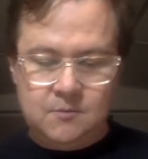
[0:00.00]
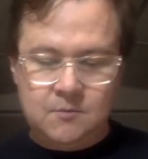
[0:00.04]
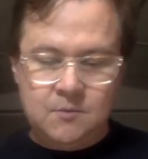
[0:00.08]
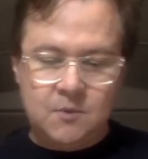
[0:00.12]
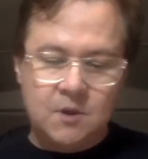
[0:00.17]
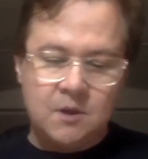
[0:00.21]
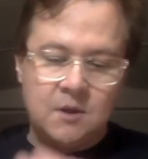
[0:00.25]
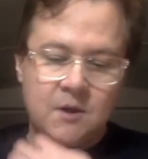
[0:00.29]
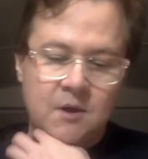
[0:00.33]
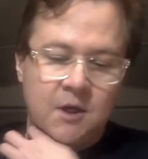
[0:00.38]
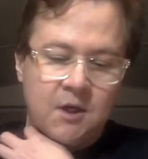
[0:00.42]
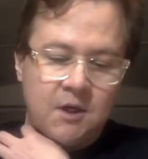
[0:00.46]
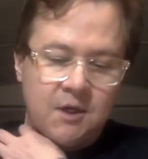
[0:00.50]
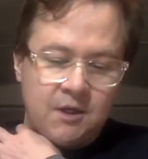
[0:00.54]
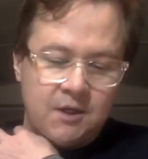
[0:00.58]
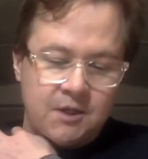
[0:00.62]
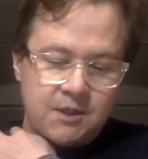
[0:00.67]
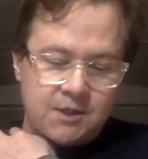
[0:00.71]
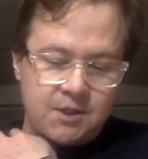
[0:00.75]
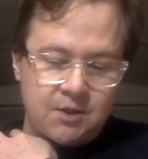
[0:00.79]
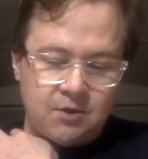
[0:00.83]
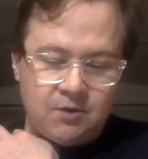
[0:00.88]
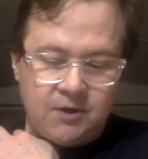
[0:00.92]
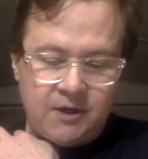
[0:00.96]
So I
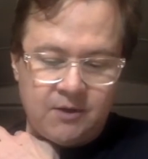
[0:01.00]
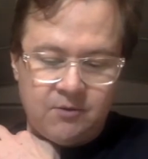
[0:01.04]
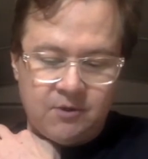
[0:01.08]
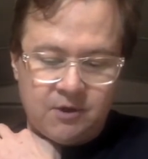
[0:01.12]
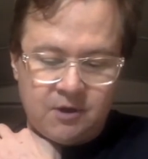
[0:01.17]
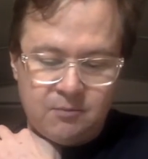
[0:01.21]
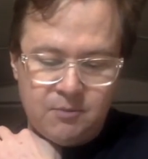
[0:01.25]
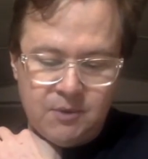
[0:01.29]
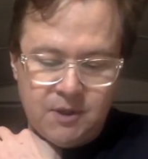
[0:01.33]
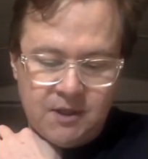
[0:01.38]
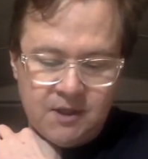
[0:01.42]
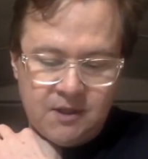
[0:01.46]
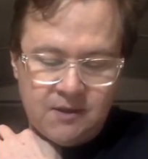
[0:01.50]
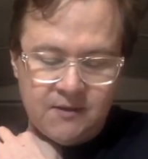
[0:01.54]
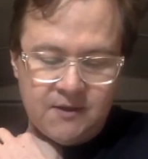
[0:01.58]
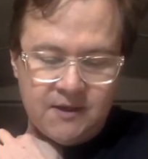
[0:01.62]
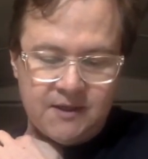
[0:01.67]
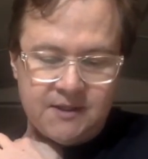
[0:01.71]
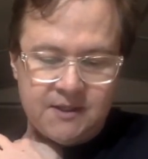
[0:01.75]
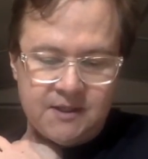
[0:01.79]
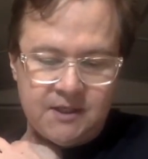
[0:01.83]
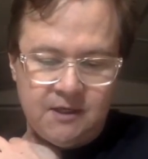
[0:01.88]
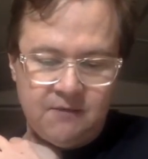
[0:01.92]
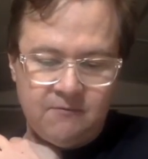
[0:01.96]
recommend that even
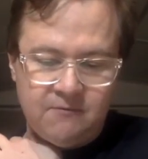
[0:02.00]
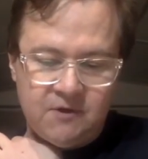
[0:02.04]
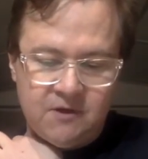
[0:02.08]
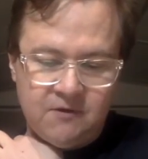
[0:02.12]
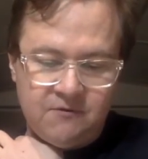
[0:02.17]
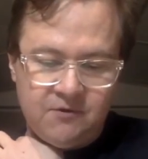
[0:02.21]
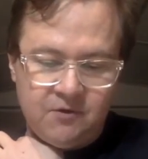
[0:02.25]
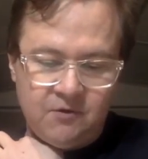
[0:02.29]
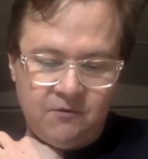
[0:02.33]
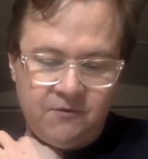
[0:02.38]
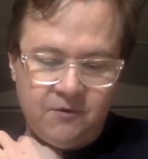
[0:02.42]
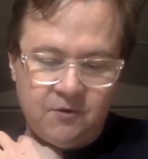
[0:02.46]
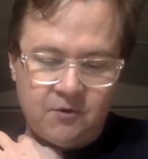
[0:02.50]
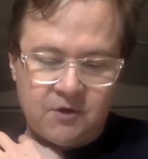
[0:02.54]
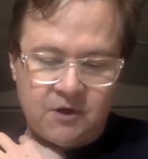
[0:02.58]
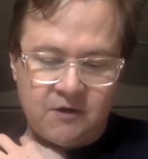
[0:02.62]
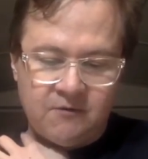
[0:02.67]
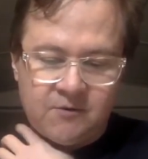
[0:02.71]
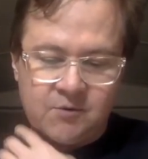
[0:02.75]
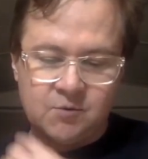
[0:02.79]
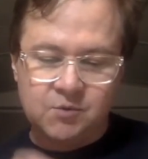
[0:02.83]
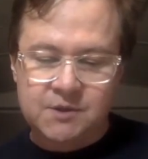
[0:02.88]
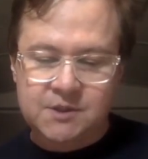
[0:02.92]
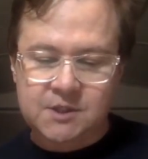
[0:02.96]
if you feel comfortable with
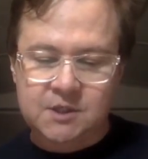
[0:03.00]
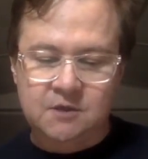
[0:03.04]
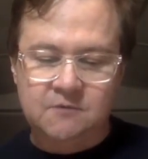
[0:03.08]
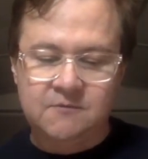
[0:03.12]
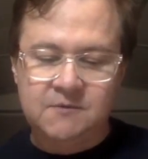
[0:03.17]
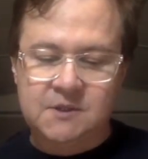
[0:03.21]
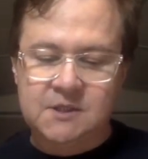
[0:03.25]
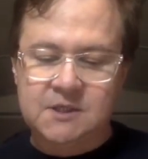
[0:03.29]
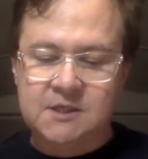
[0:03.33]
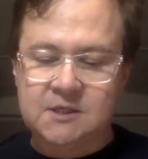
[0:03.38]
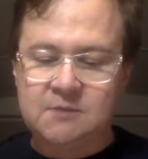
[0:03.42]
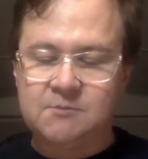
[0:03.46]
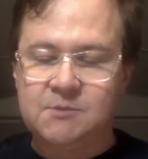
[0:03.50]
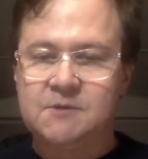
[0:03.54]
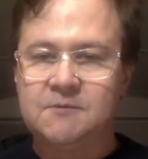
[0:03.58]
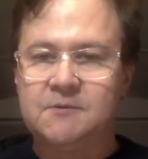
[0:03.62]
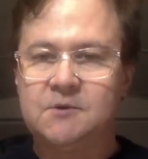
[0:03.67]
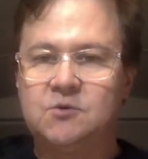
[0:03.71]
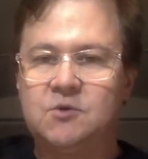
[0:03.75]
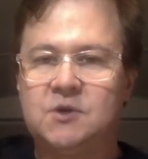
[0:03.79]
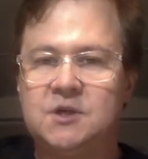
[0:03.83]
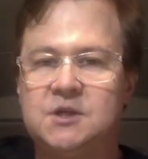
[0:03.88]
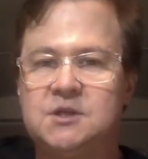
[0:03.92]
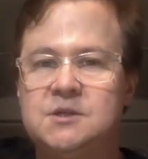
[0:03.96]
solving systems of
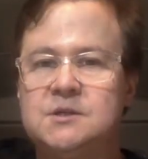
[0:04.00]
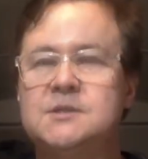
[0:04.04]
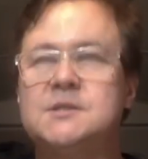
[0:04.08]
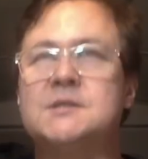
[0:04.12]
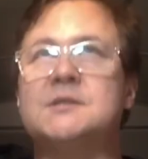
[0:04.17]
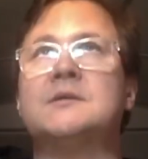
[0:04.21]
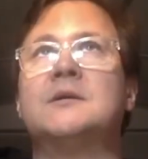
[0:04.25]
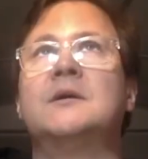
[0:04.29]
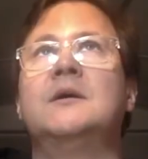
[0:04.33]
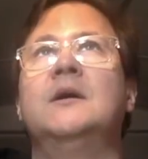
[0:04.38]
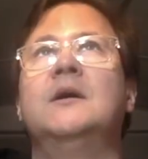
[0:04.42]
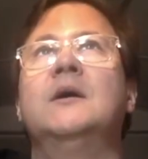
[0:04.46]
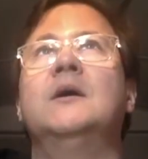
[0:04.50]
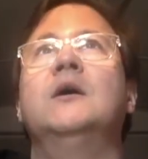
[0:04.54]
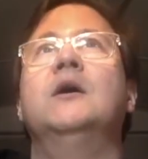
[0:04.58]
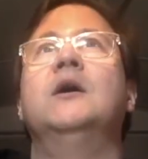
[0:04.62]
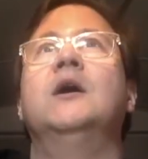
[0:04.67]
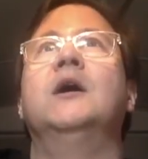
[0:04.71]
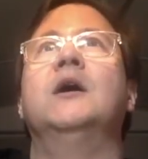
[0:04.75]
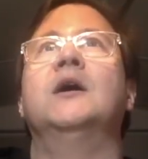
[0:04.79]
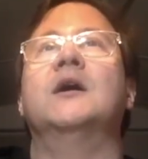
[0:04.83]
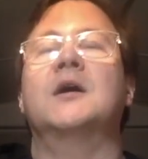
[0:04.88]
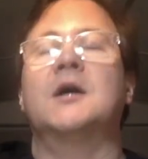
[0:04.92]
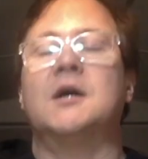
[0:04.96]
equations,
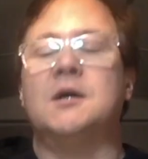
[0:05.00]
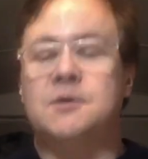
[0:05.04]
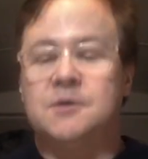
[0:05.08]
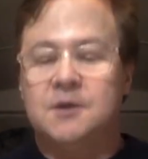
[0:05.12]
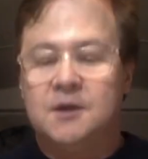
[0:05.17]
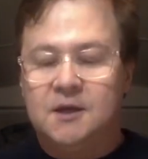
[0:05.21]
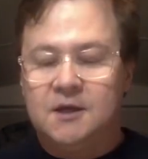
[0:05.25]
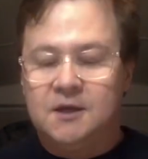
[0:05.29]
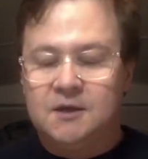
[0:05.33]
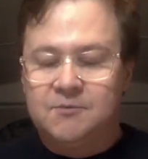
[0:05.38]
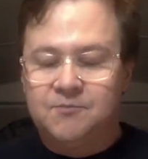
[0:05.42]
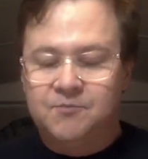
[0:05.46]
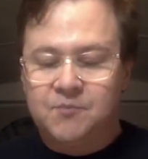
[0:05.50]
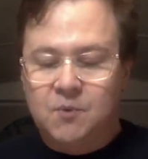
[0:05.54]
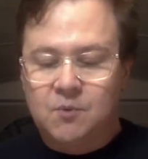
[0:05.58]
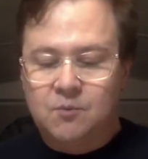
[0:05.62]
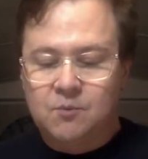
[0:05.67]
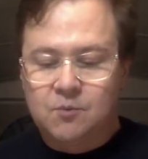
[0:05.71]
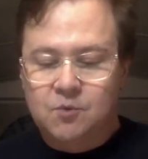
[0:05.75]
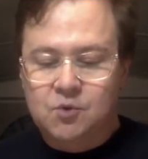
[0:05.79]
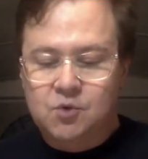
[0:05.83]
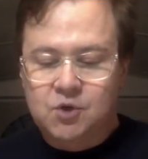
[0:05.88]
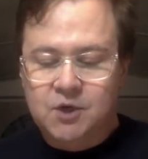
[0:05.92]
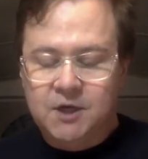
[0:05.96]
try
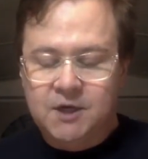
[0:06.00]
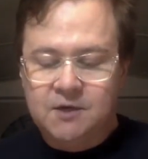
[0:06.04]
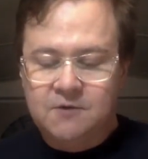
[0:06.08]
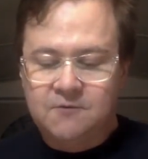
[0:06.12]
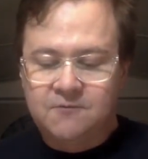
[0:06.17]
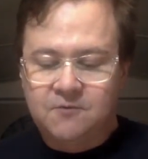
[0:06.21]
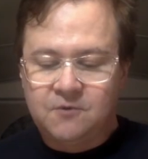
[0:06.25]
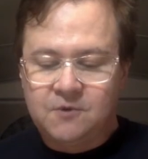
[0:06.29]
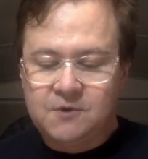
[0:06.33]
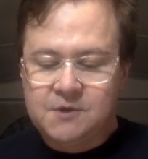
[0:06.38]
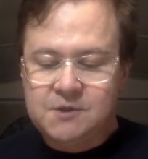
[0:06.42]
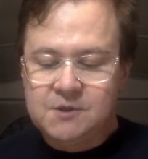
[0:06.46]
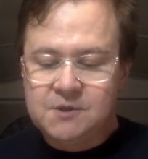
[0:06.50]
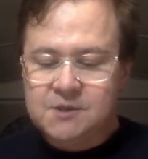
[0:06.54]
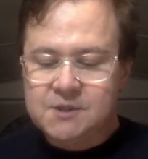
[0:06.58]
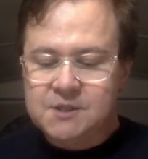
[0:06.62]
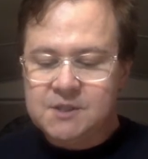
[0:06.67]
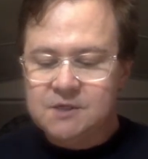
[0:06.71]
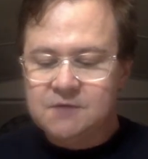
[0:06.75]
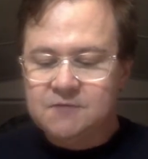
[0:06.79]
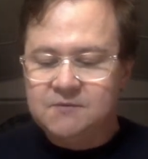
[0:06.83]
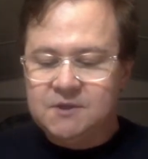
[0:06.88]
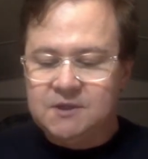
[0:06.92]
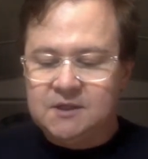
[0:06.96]
to force yourself to
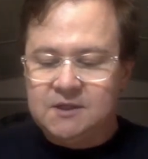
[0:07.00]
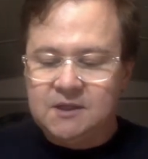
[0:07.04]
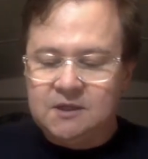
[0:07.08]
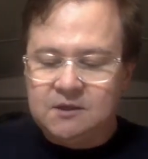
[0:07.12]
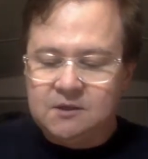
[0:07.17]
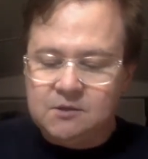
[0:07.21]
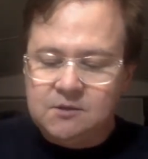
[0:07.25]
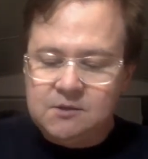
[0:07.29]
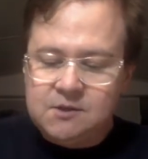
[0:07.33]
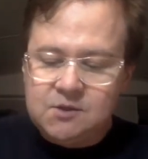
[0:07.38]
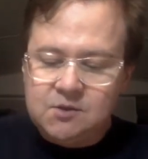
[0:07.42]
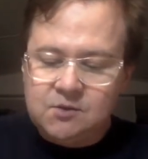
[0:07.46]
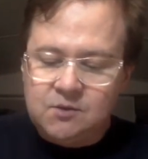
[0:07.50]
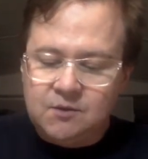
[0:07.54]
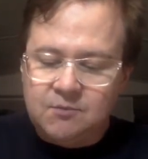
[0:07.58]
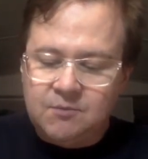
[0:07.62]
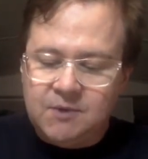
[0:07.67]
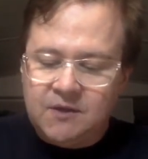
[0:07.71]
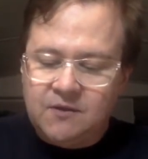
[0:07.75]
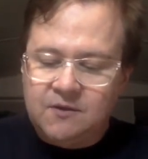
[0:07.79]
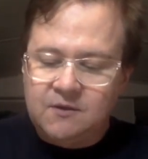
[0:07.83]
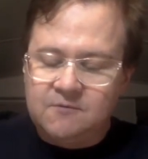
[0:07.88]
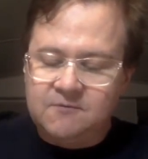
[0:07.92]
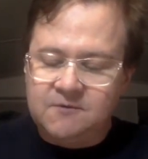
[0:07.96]
get used to the method of
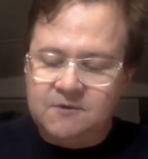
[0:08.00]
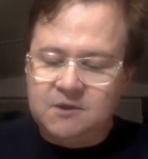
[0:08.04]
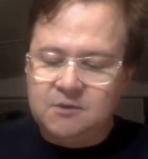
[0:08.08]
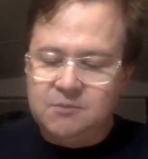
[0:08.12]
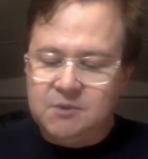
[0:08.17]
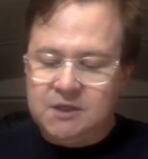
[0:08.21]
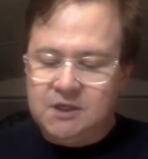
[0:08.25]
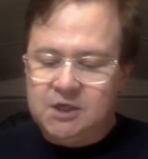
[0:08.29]
elimination.